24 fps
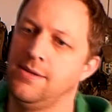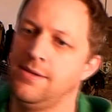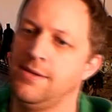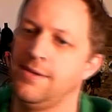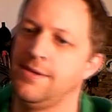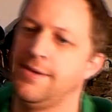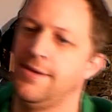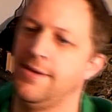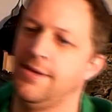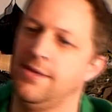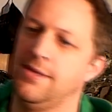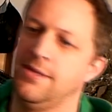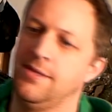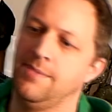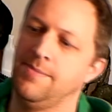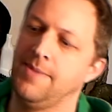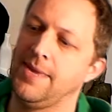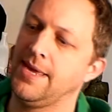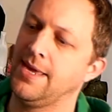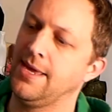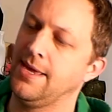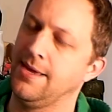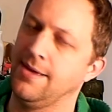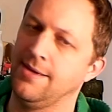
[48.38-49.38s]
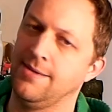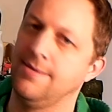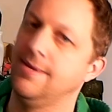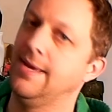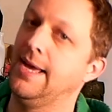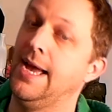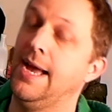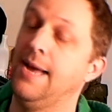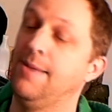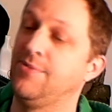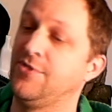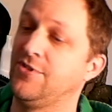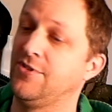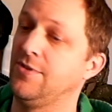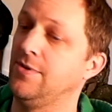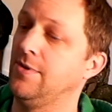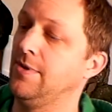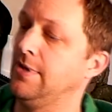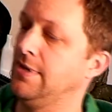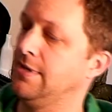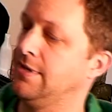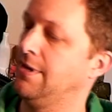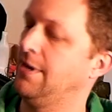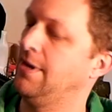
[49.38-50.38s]
that make it absolutely
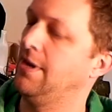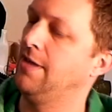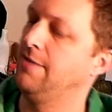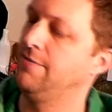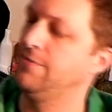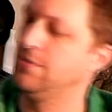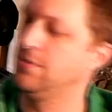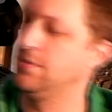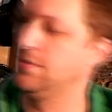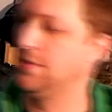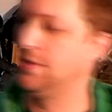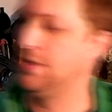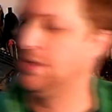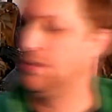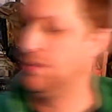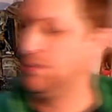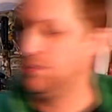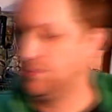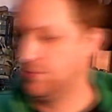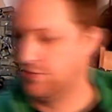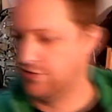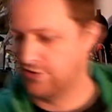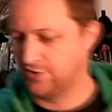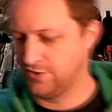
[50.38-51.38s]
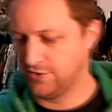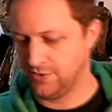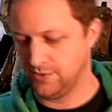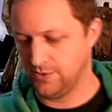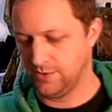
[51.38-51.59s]
delightful to use